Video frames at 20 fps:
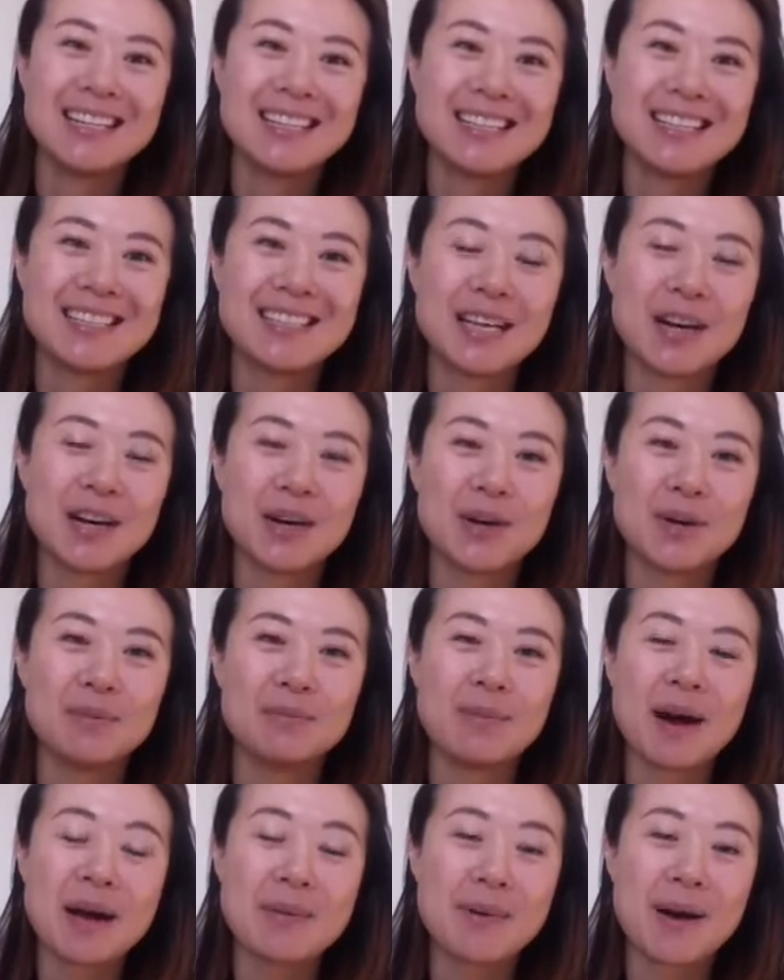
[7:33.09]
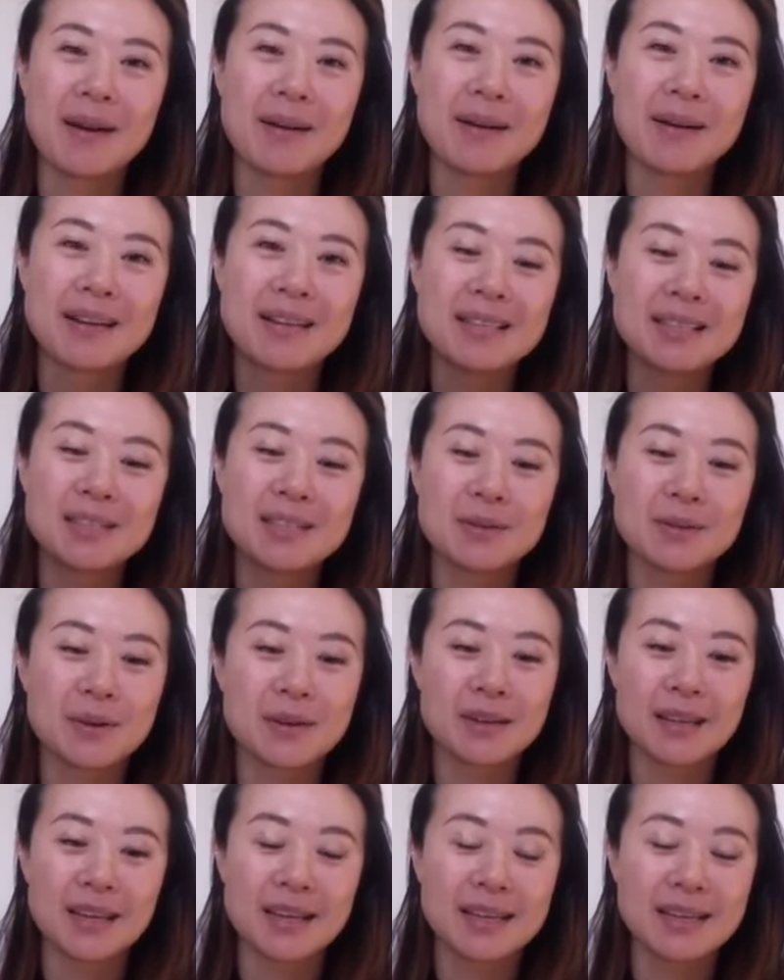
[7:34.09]
So my parents, who
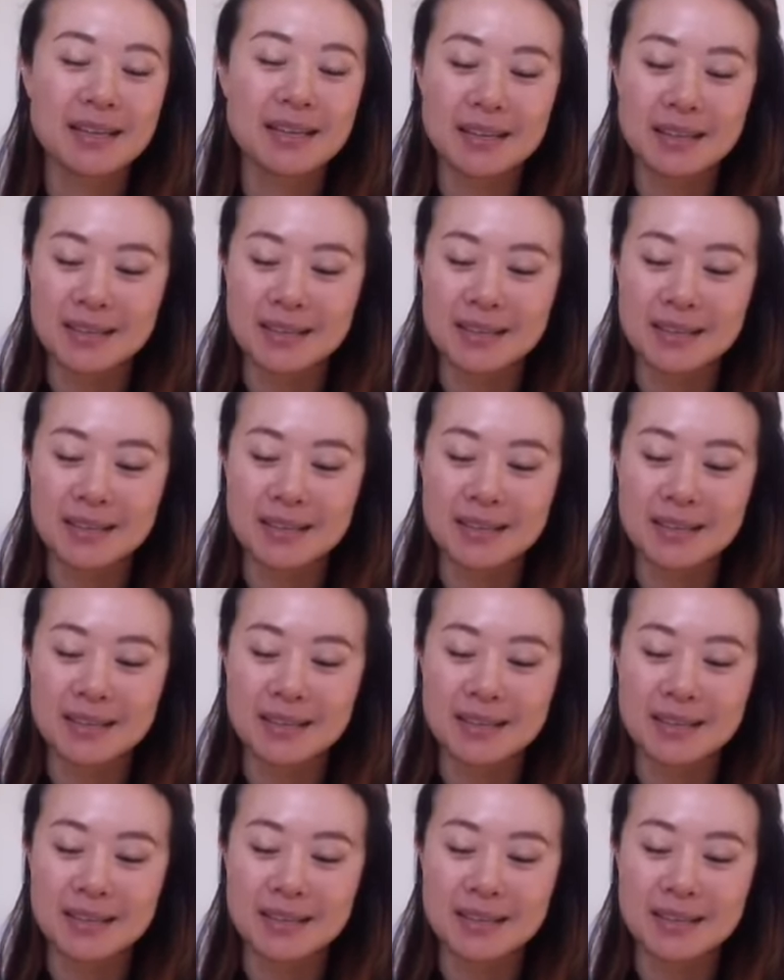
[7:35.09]
are like,